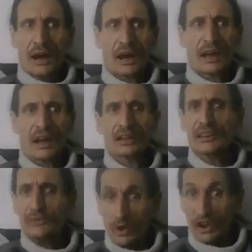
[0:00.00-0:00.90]
And I'll
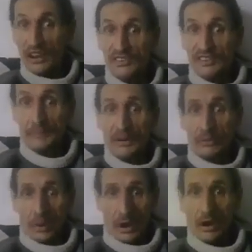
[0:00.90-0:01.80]
give you a good example
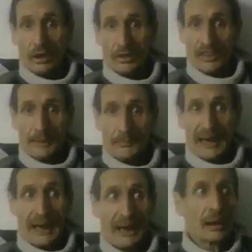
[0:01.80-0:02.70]
of one
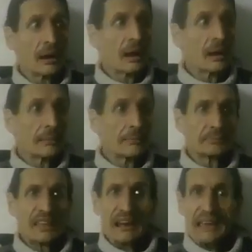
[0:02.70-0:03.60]
concept that
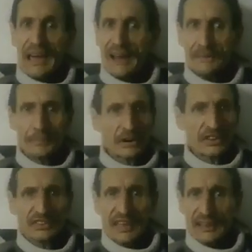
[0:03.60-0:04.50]
nearly
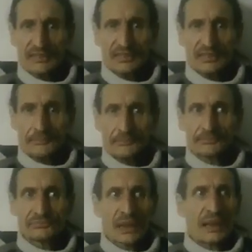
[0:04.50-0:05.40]
everybody states,
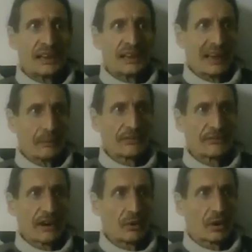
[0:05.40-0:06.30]
is that
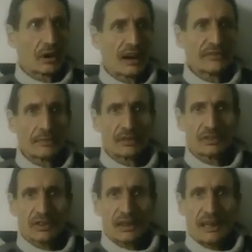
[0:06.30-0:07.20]
we vote
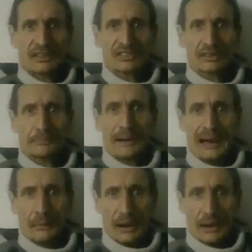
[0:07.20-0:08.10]
governments into
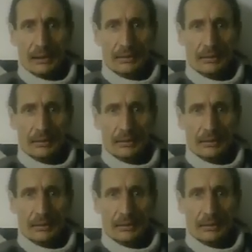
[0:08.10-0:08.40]
power.